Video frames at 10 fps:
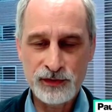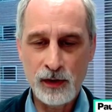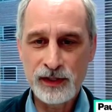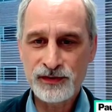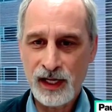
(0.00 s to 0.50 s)

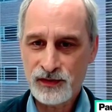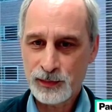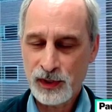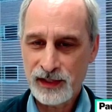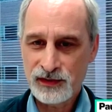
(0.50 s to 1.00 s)
So it's not
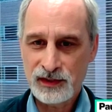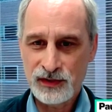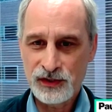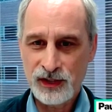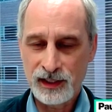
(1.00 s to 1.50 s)
surprising to
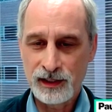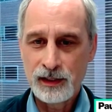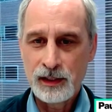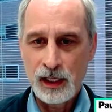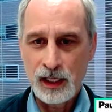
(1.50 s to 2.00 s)
see China
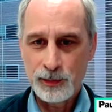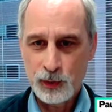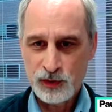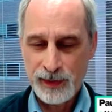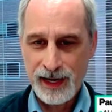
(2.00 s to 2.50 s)

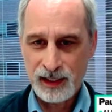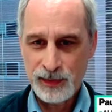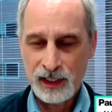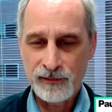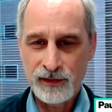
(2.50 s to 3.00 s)
push back a
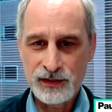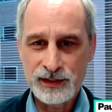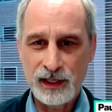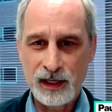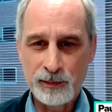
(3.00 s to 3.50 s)
bit on
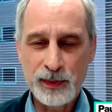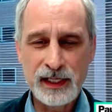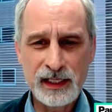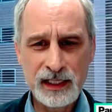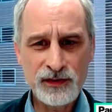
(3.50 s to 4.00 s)
this,
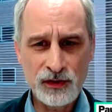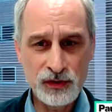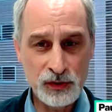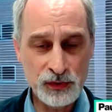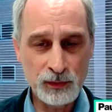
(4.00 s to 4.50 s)
but it is
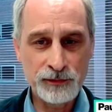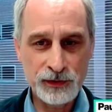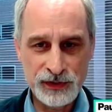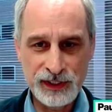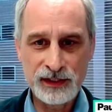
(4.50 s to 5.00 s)
unusual
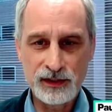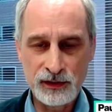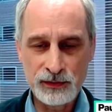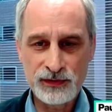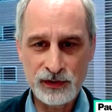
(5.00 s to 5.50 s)
for Xi to
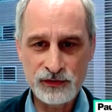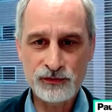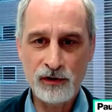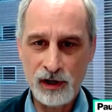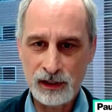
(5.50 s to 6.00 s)
use such
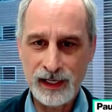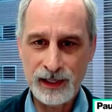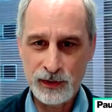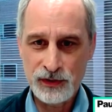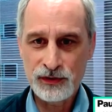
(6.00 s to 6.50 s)
strong
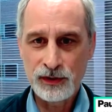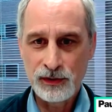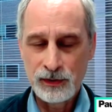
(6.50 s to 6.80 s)
language.